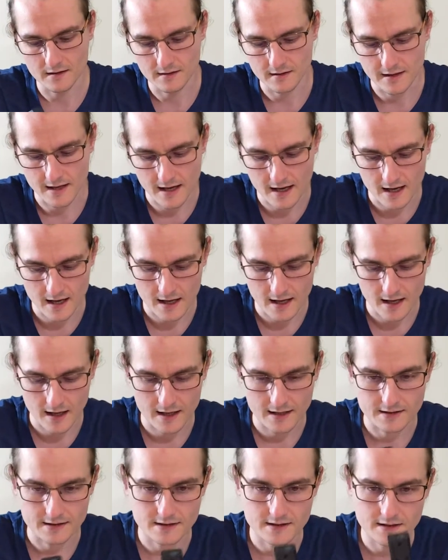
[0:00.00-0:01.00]

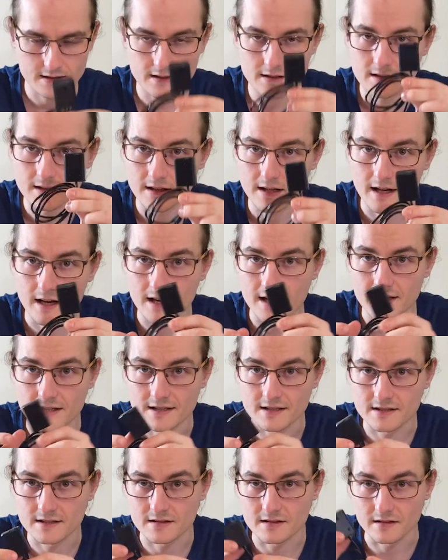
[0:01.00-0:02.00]
that
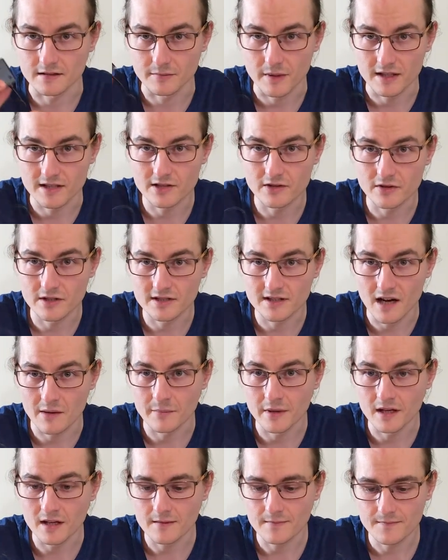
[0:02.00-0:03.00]
has the battery
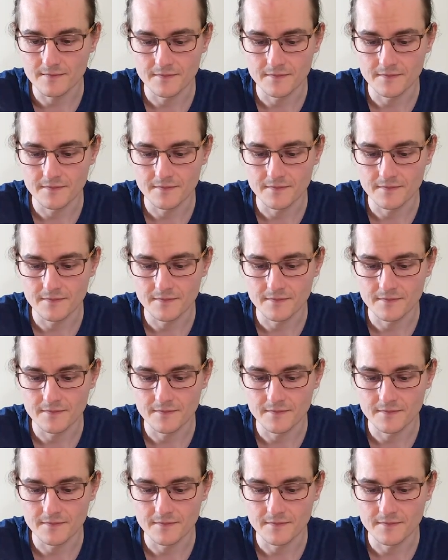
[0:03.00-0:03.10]
dummy,